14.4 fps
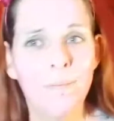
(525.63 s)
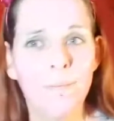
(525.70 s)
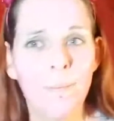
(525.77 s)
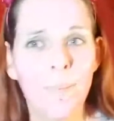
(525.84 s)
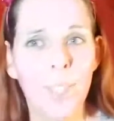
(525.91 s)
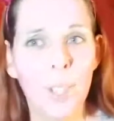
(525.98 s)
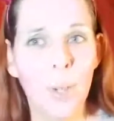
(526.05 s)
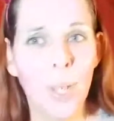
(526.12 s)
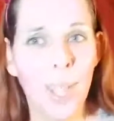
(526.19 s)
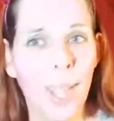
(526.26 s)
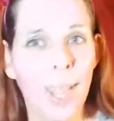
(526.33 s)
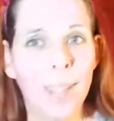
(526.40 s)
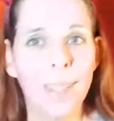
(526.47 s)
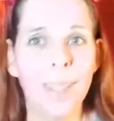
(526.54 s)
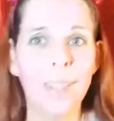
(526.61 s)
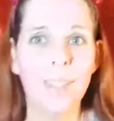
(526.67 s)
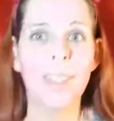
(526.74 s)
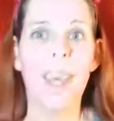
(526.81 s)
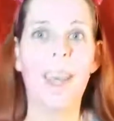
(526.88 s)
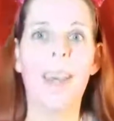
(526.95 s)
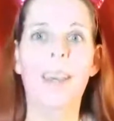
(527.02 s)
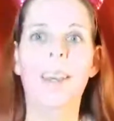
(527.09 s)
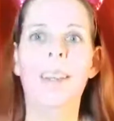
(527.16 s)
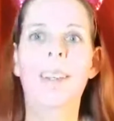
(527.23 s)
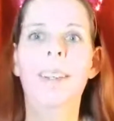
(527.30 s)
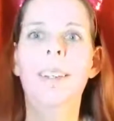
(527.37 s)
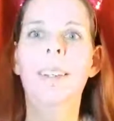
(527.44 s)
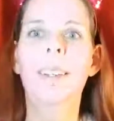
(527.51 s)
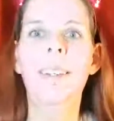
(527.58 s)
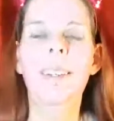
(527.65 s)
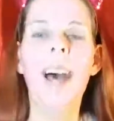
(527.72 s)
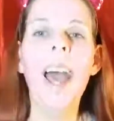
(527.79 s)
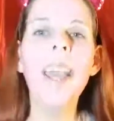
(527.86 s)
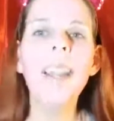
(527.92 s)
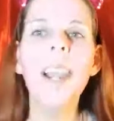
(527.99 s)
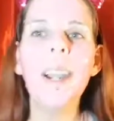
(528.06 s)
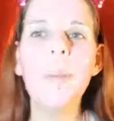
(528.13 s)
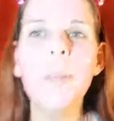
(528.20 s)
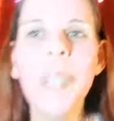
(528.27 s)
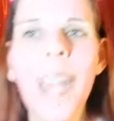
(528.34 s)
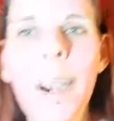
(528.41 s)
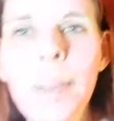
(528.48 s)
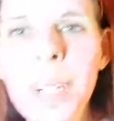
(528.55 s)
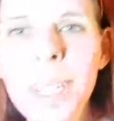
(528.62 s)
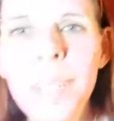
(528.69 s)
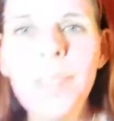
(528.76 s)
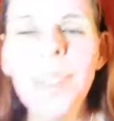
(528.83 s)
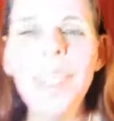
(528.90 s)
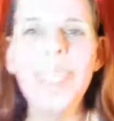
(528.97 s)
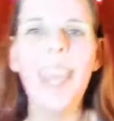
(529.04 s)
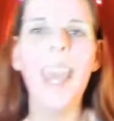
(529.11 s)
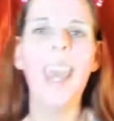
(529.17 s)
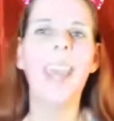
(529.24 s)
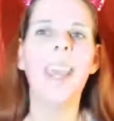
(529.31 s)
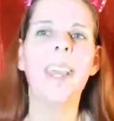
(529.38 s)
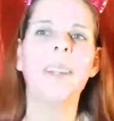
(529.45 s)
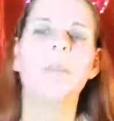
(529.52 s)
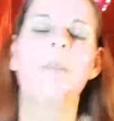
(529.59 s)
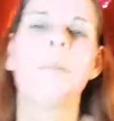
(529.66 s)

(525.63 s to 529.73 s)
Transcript: So yeah, there's that. Hi, Carmen. How are you today?